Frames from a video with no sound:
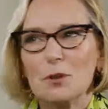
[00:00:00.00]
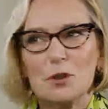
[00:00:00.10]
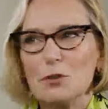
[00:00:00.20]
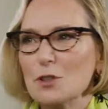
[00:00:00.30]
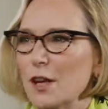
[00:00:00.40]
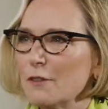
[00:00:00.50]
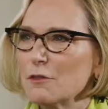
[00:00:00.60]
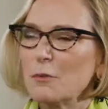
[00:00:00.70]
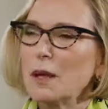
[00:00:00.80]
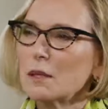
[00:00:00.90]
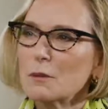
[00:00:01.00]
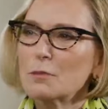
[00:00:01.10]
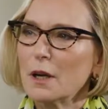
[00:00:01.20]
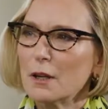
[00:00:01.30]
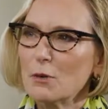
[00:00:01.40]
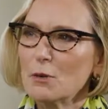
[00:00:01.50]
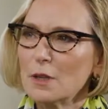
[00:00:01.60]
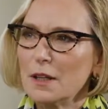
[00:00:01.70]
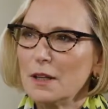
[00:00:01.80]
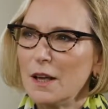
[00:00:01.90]
You just have to make it a
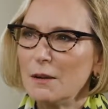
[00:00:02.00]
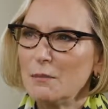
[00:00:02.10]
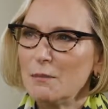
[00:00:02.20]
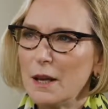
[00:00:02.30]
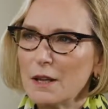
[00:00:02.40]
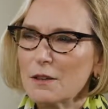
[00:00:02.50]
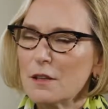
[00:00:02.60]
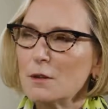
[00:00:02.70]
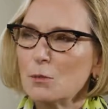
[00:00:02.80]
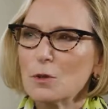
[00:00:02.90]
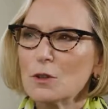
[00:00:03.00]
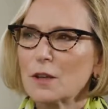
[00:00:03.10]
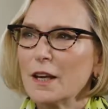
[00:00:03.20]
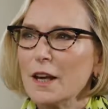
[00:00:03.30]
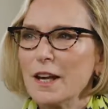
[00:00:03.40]
priority and make it work.